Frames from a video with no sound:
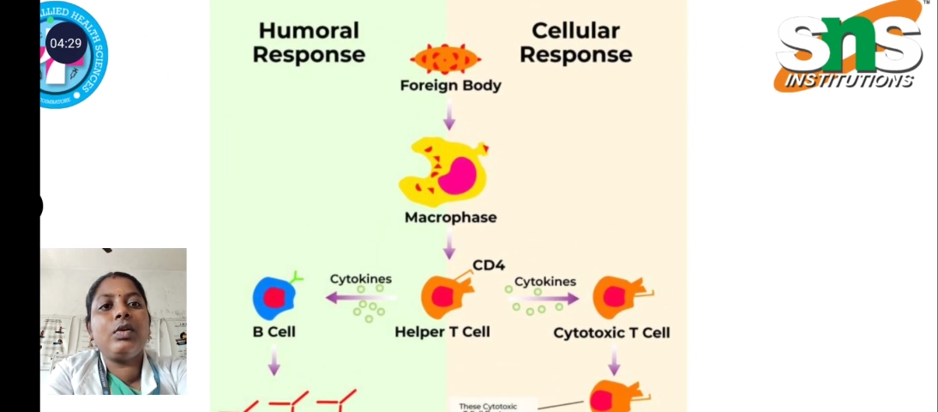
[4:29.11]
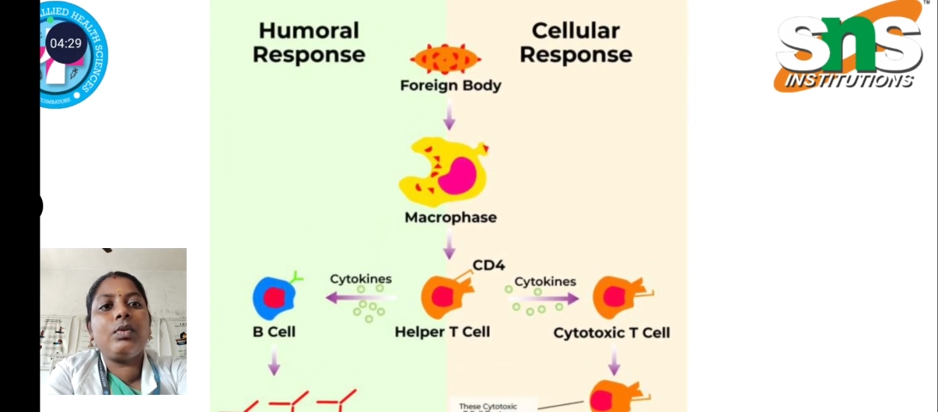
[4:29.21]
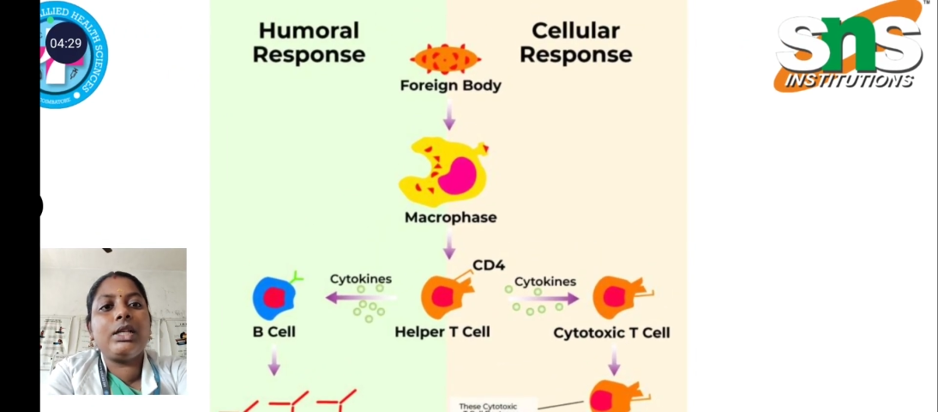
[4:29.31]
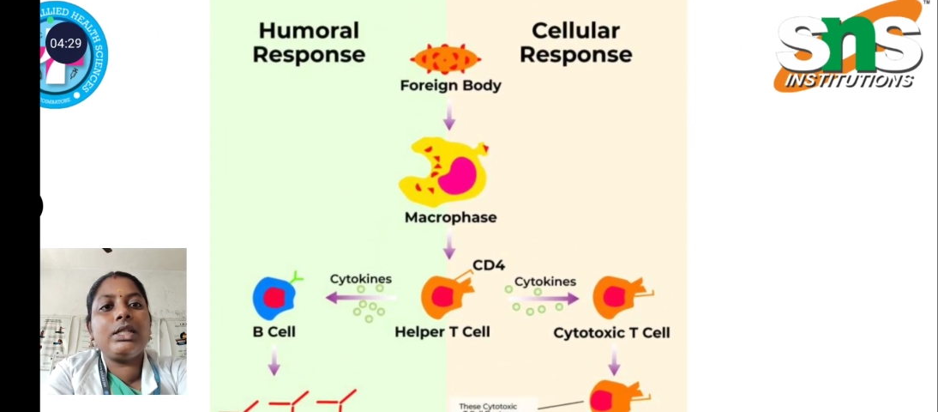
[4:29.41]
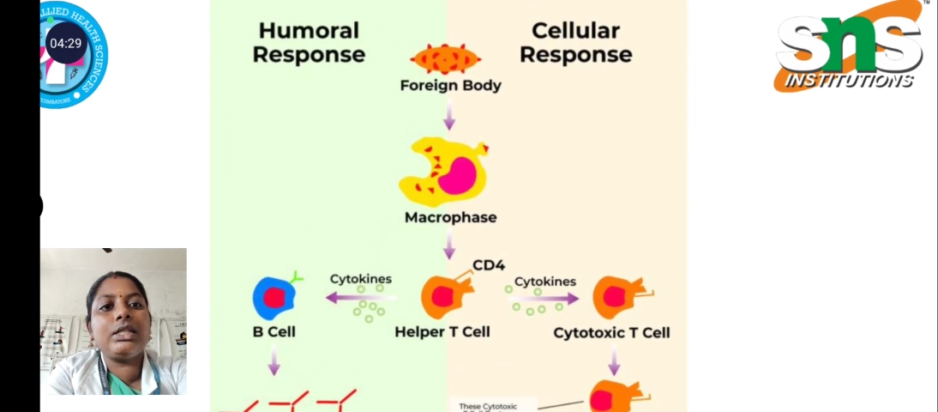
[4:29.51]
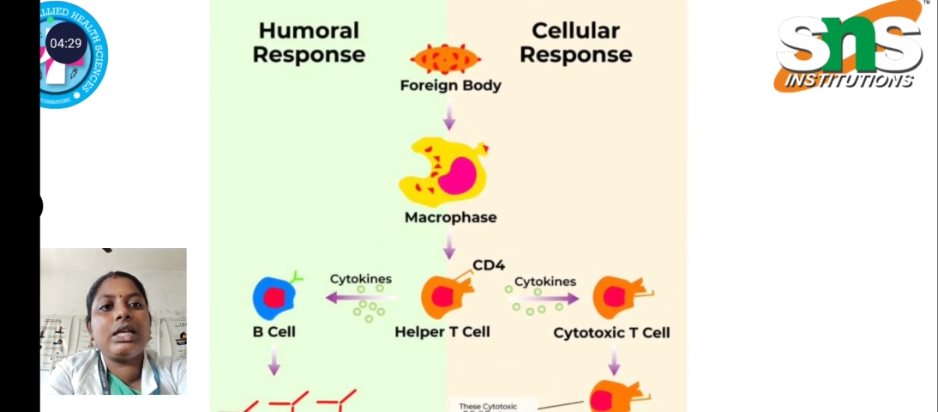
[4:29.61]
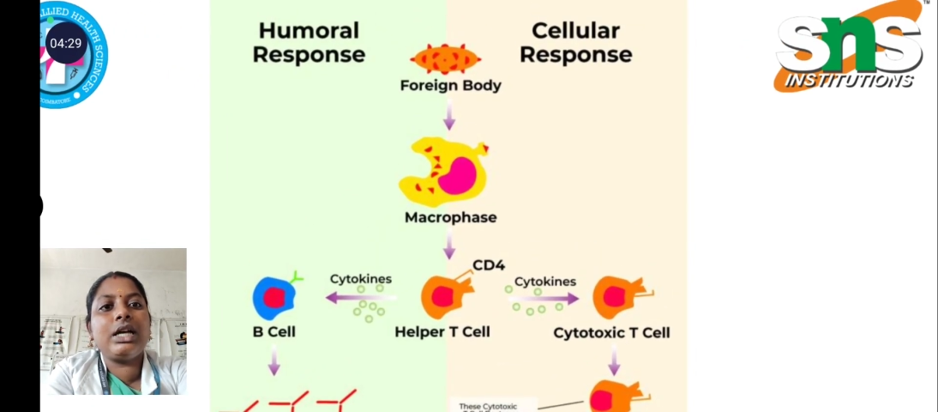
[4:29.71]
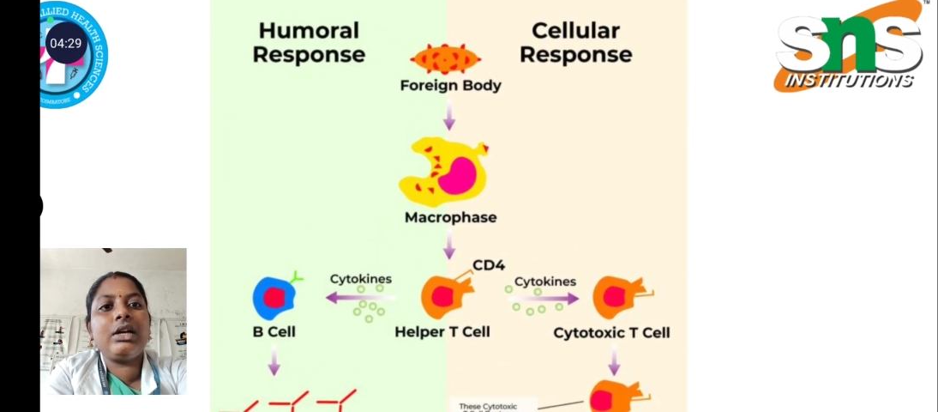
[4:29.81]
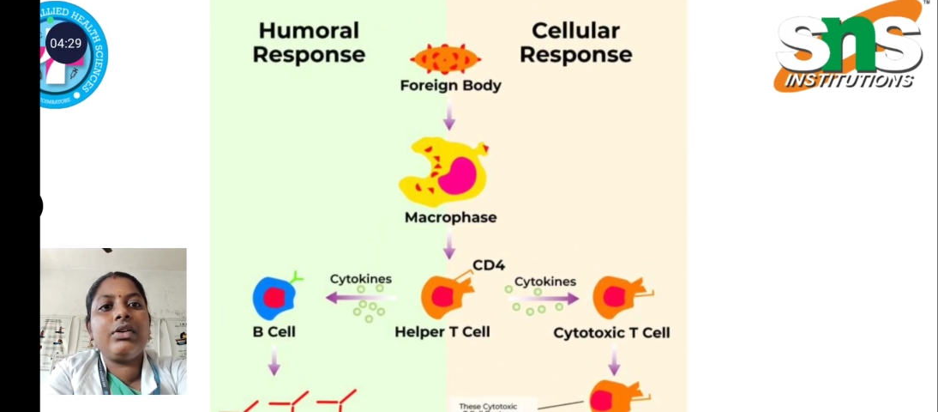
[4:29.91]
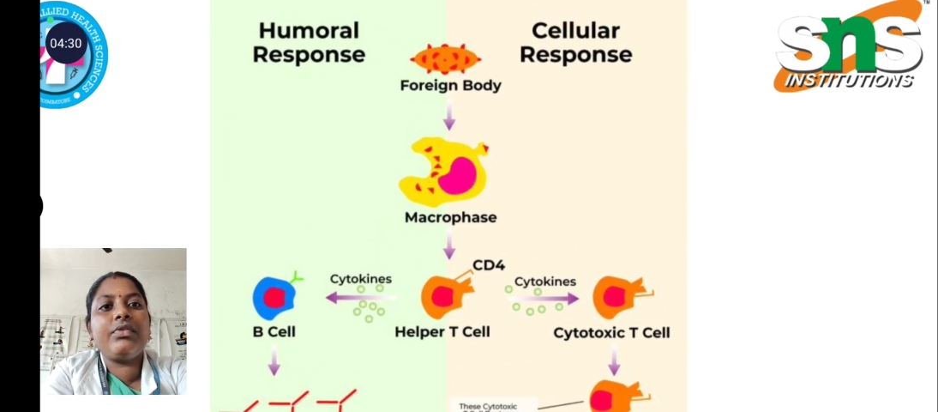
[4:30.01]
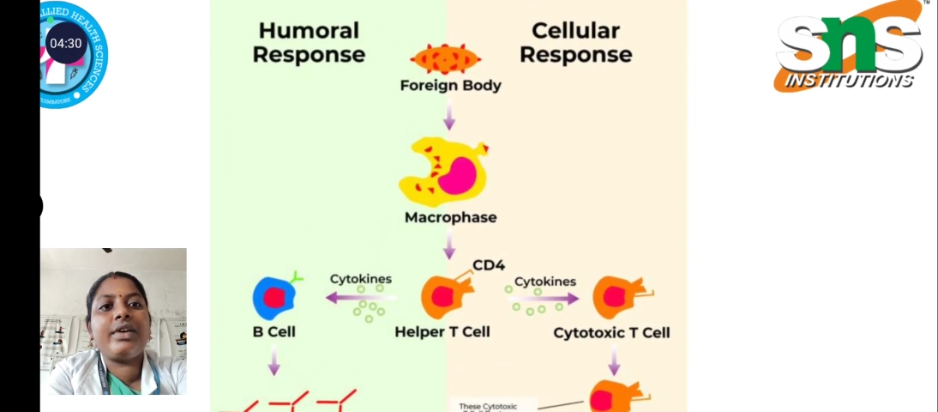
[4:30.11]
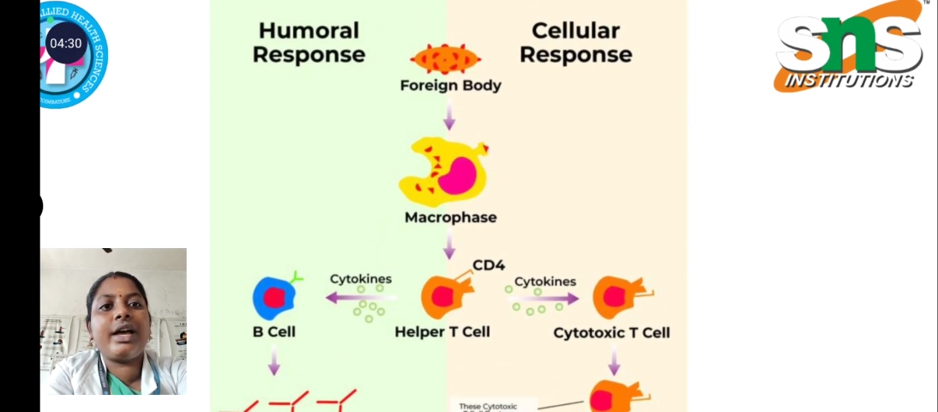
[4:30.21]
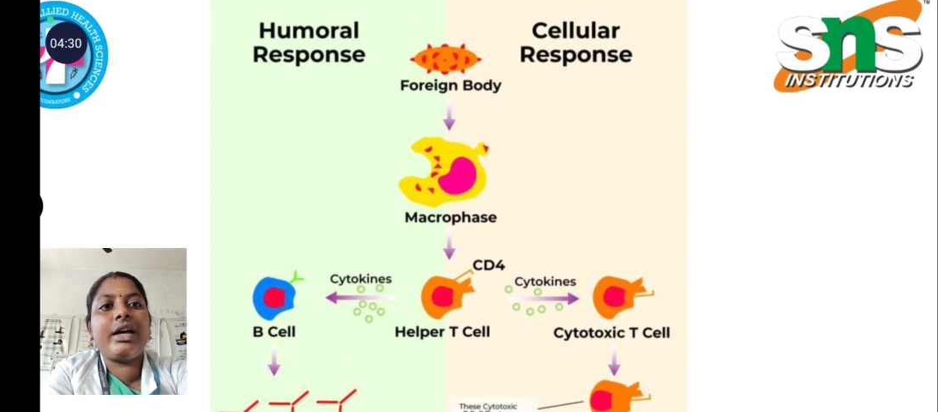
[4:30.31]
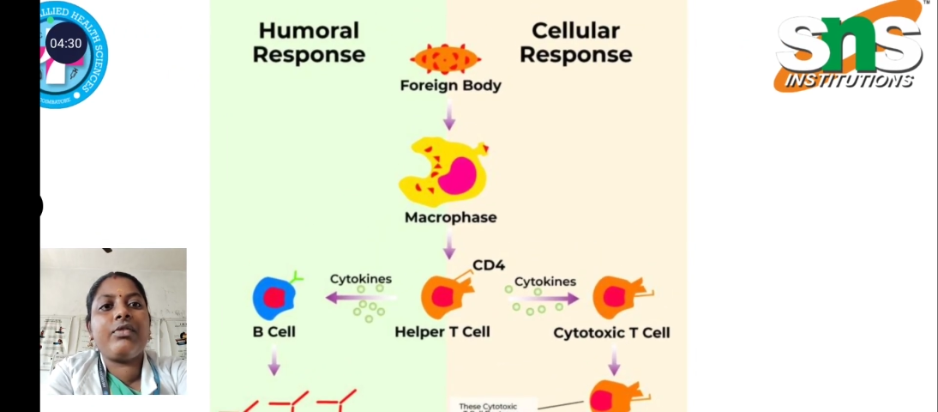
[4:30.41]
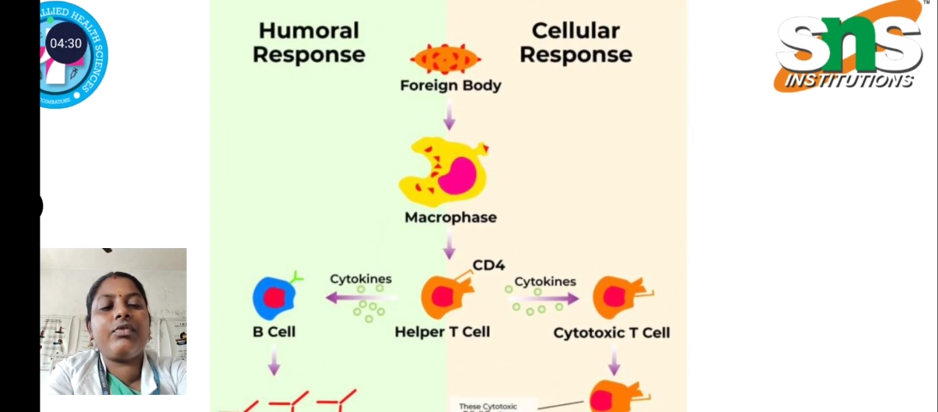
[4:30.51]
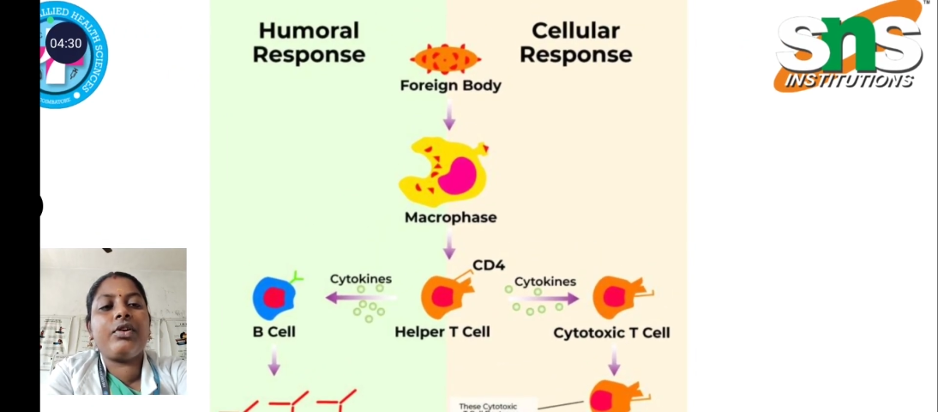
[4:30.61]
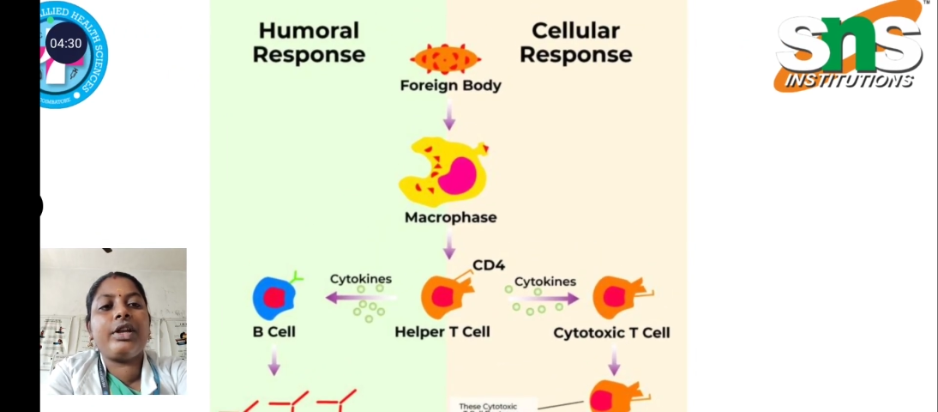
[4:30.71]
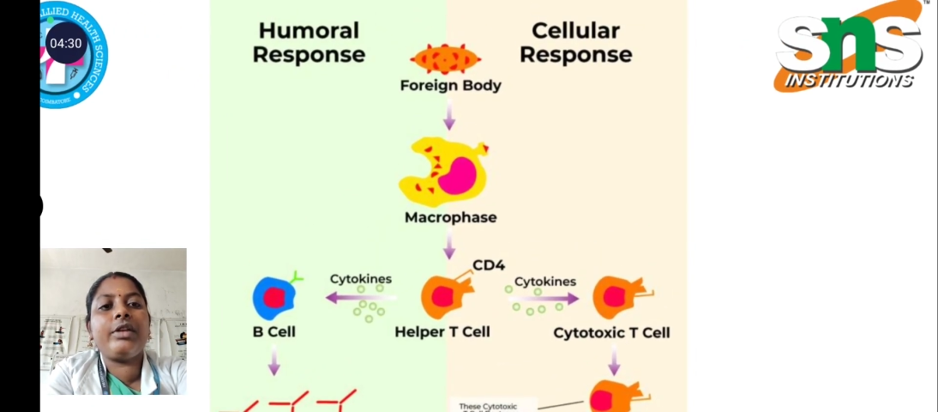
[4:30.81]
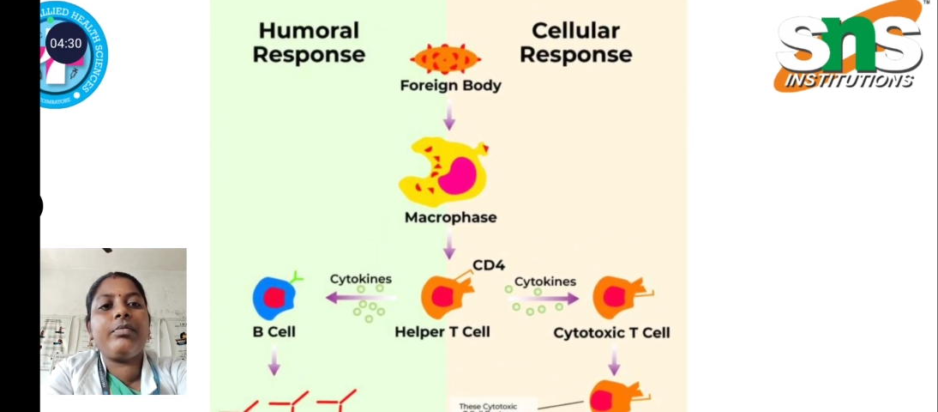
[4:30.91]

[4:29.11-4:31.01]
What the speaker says: Once the foreign